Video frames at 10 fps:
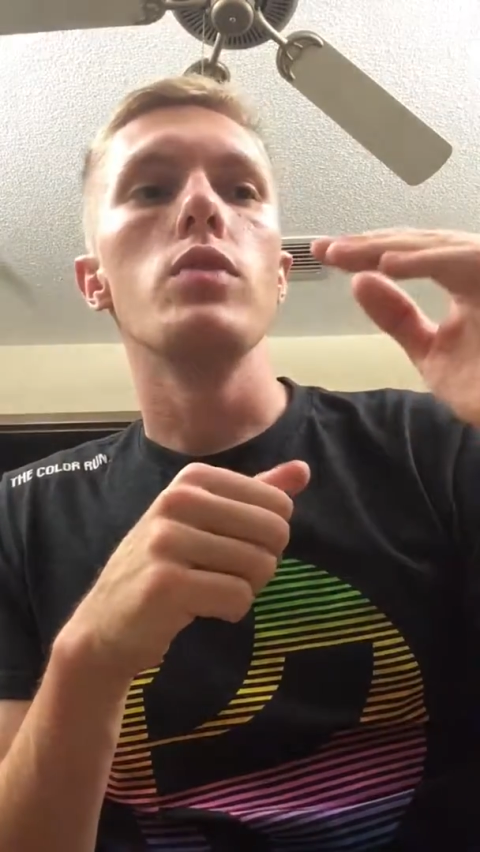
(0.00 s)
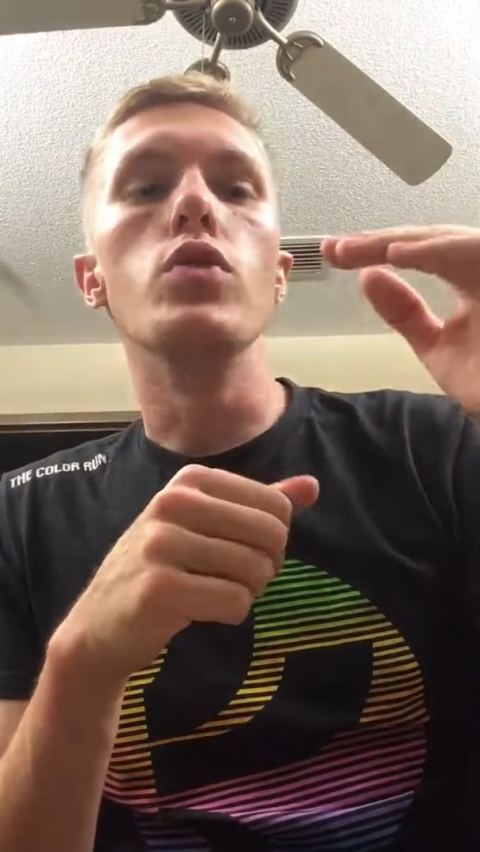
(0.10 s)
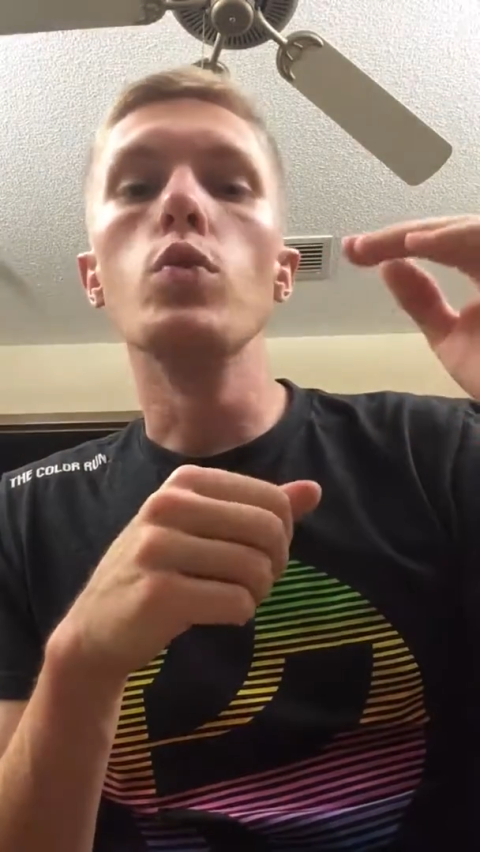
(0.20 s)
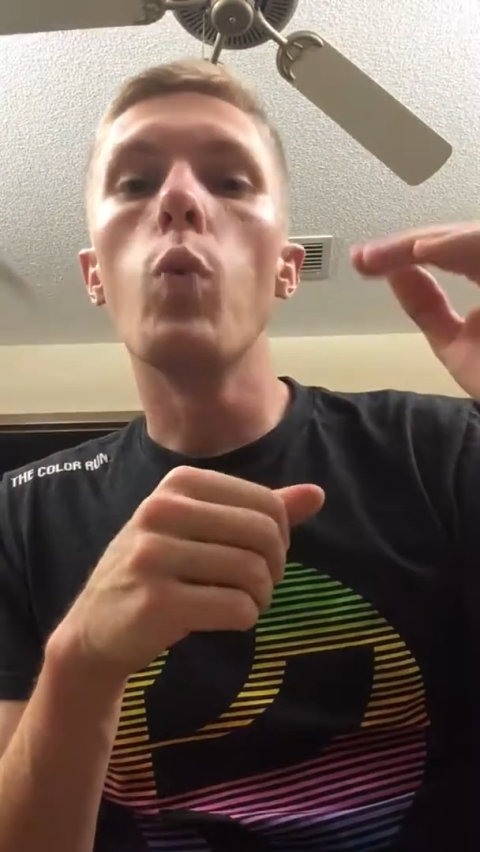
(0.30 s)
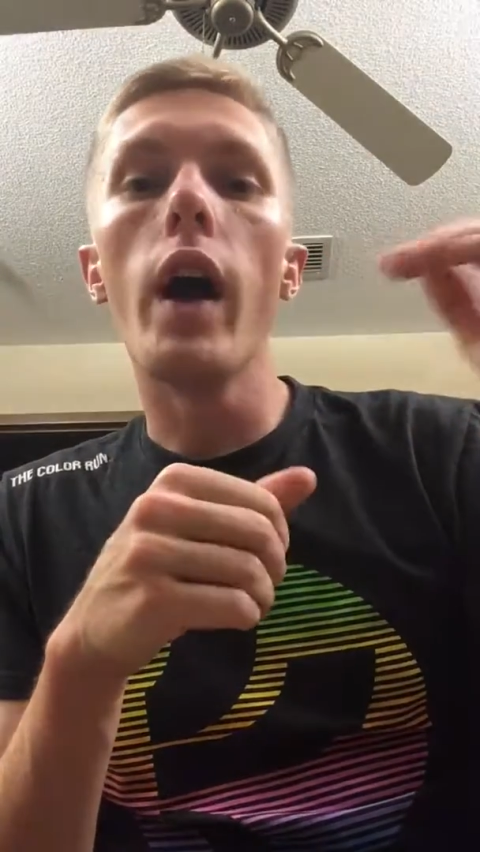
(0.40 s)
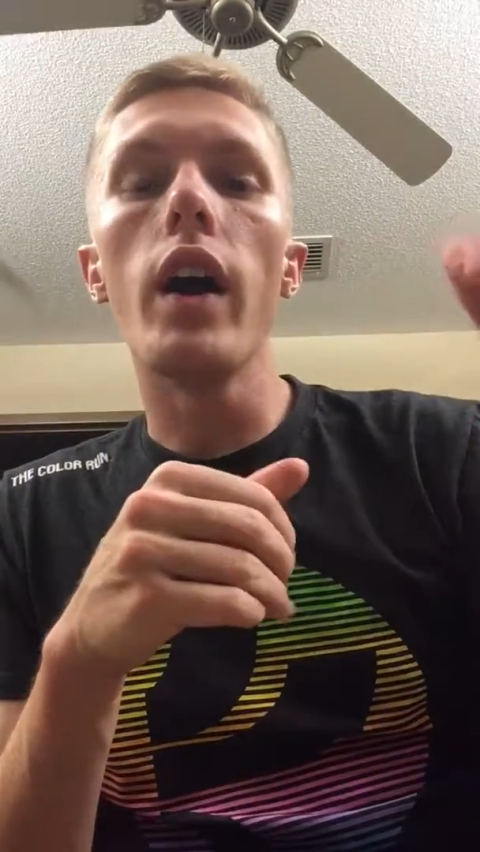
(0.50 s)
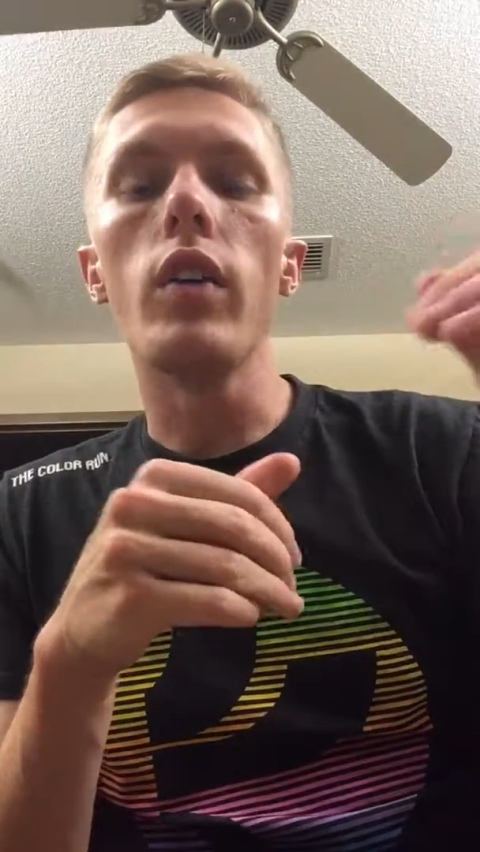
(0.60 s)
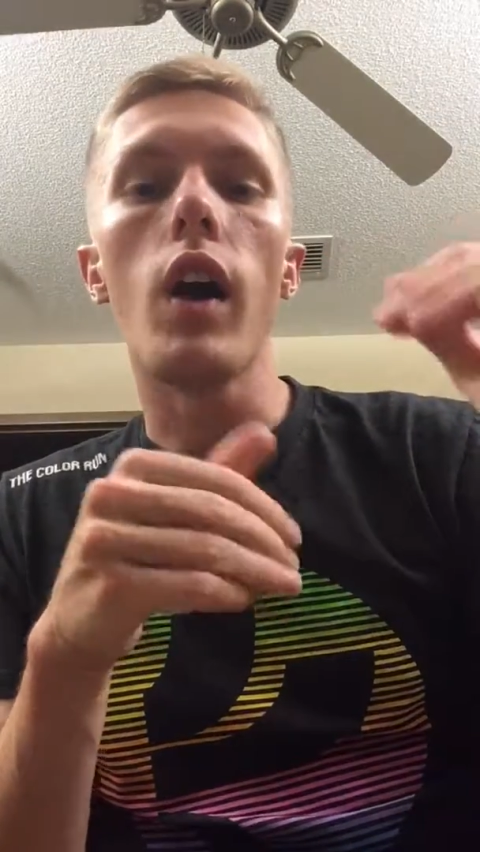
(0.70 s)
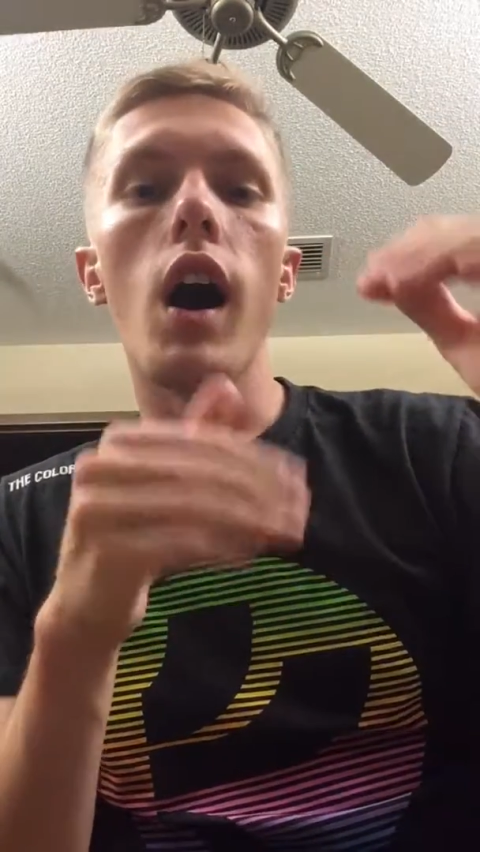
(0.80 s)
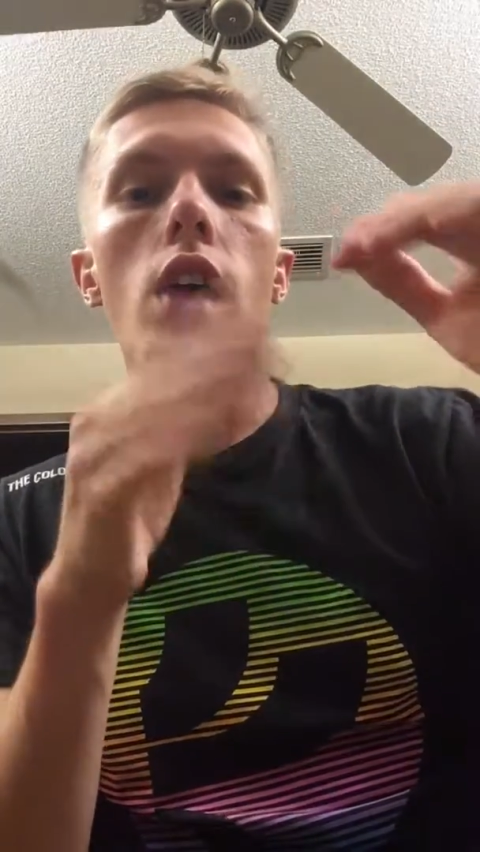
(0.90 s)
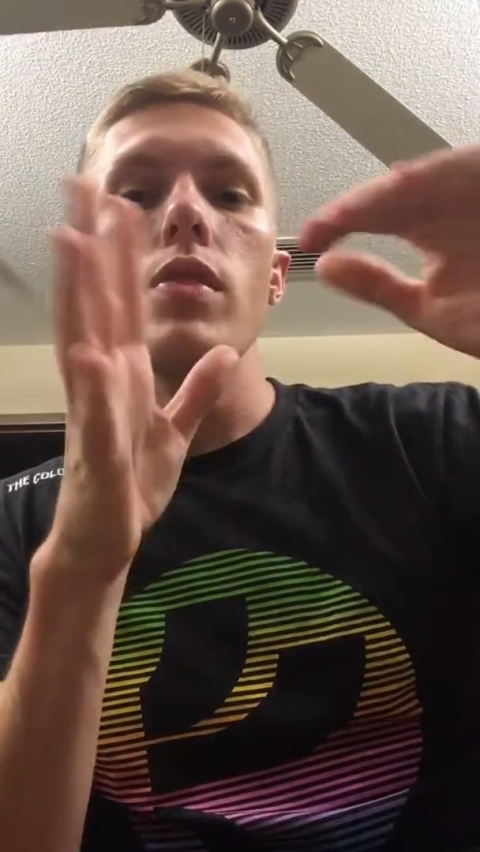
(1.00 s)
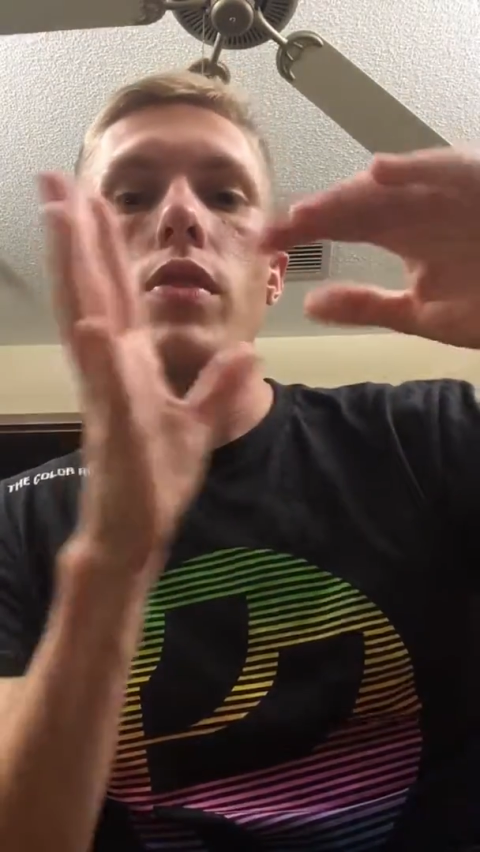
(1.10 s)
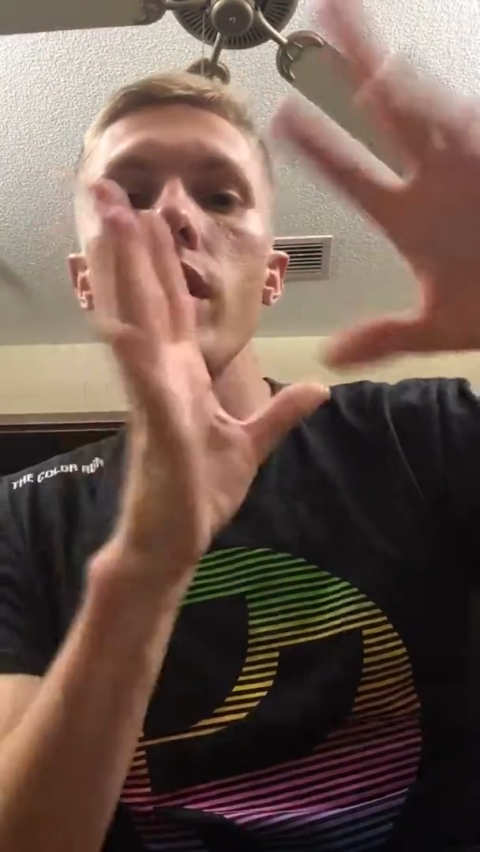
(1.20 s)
do well on